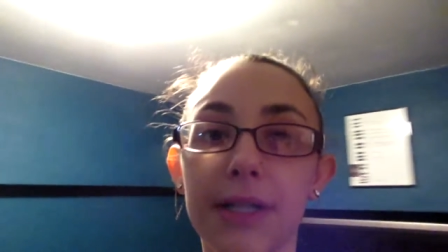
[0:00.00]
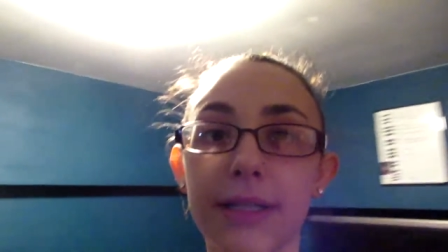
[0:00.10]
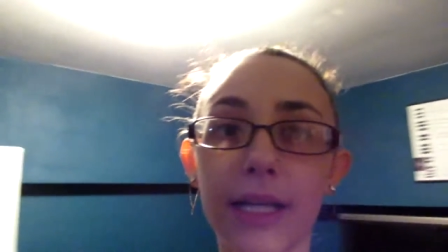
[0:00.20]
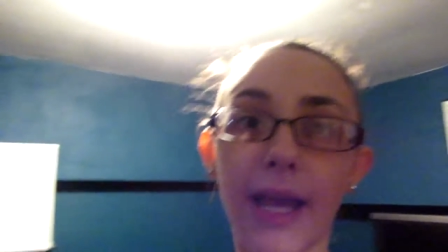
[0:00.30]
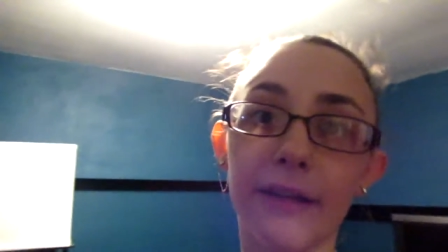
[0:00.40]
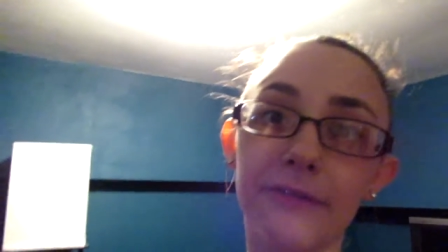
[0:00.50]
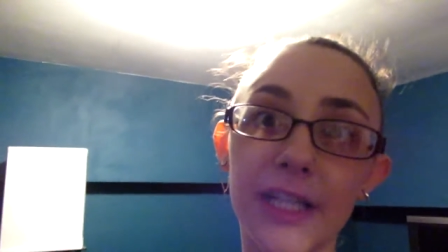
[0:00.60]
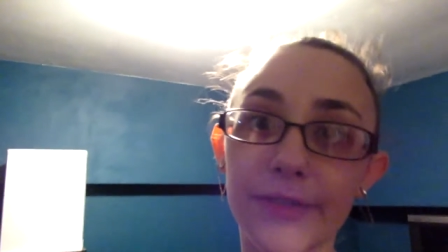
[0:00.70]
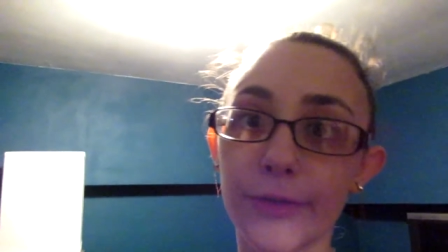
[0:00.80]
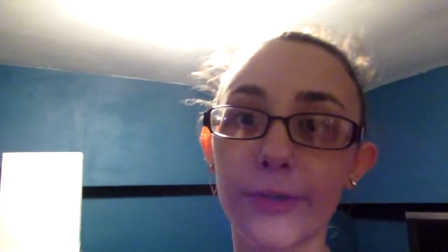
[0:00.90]
a good idea to have
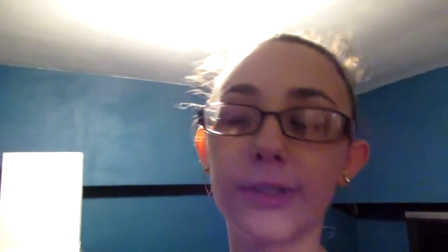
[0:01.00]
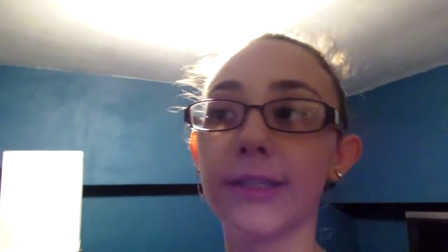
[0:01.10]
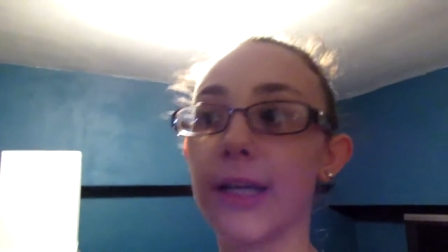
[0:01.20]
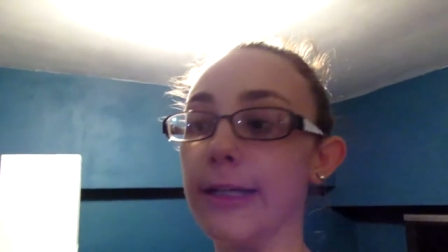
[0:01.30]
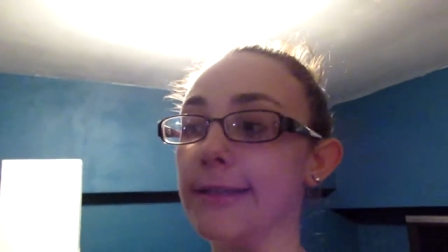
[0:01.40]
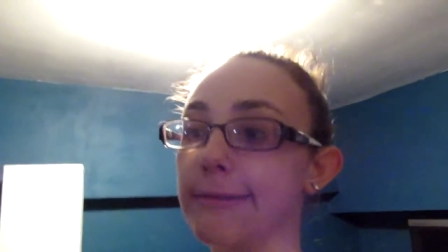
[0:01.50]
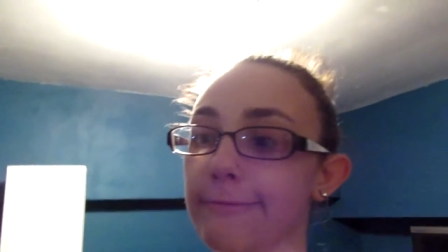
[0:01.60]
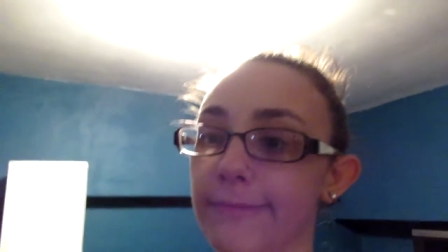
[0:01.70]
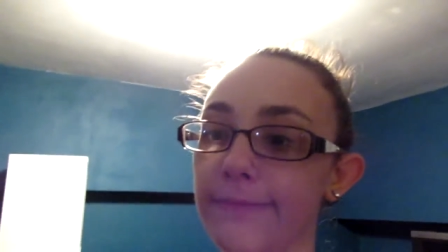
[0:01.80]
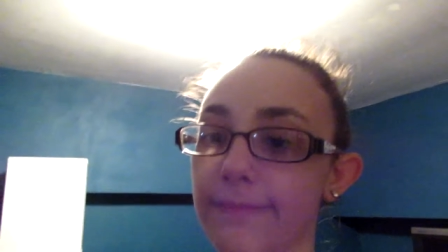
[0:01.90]
fast food,
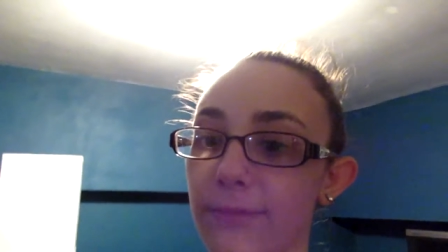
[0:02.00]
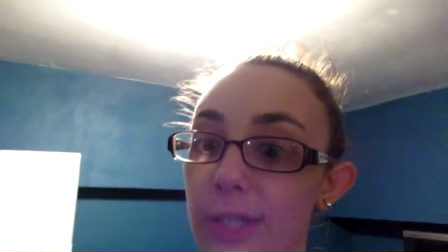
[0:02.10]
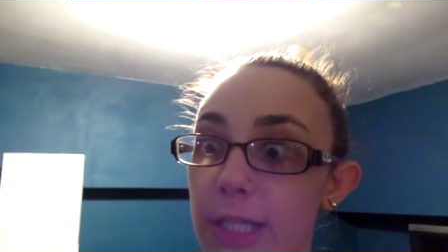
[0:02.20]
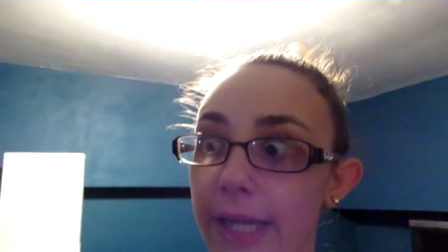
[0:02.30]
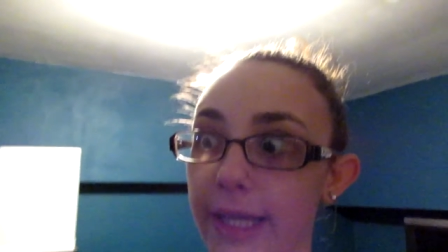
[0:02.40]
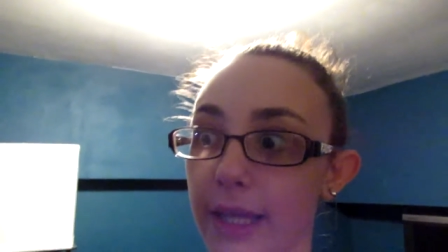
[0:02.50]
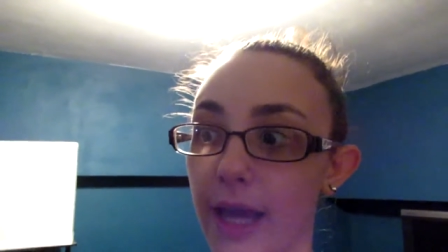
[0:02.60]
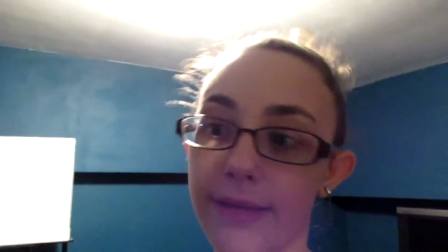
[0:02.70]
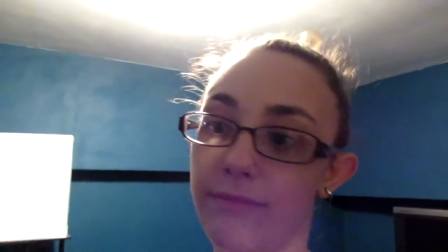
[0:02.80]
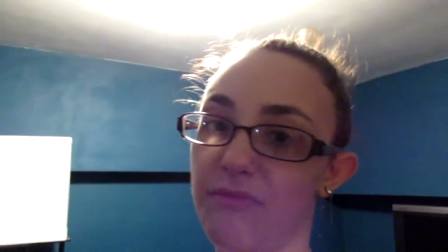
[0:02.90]
which I
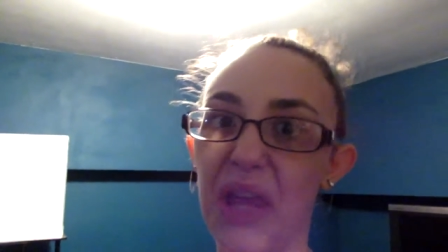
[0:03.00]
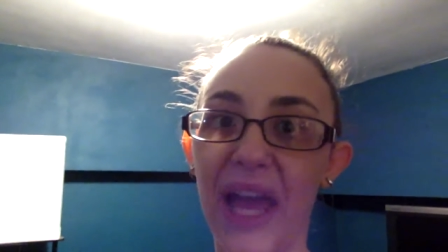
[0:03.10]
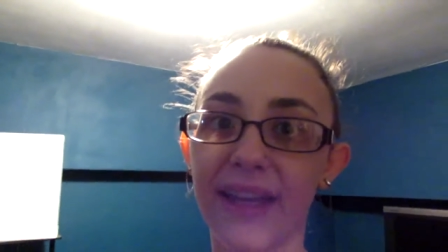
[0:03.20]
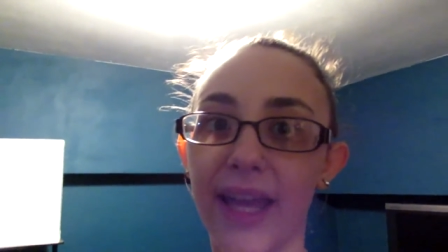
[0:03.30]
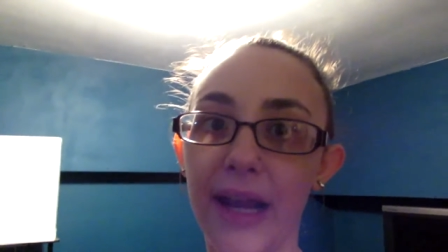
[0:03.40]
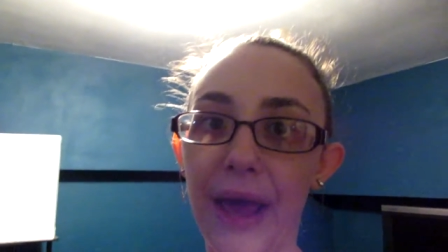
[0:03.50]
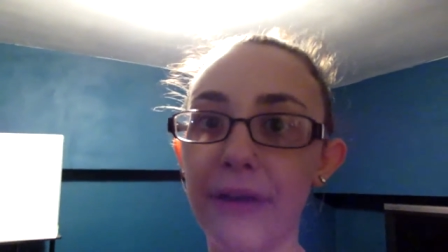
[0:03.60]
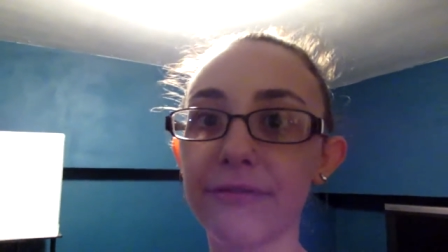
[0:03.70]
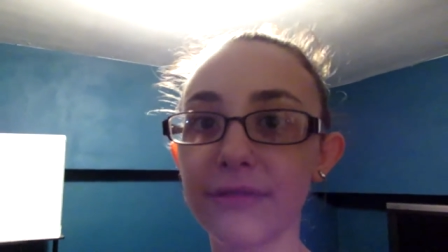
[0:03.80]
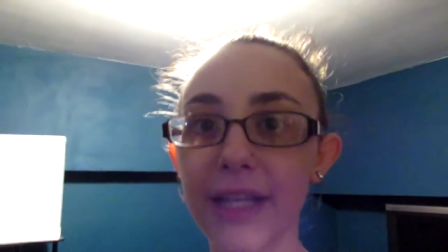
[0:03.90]
can't
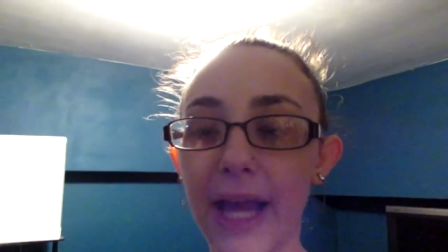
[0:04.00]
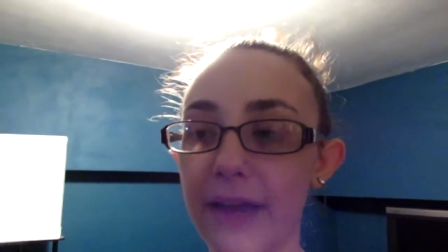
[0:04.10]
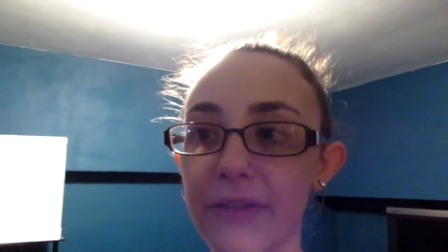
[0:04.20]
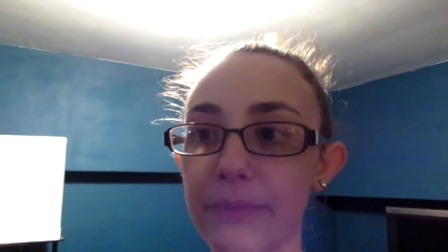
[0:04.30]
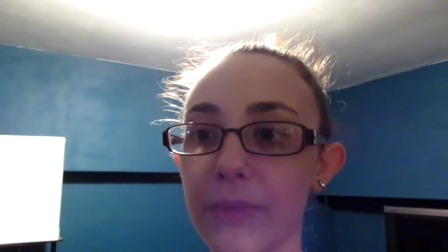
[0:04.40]
have. Like, I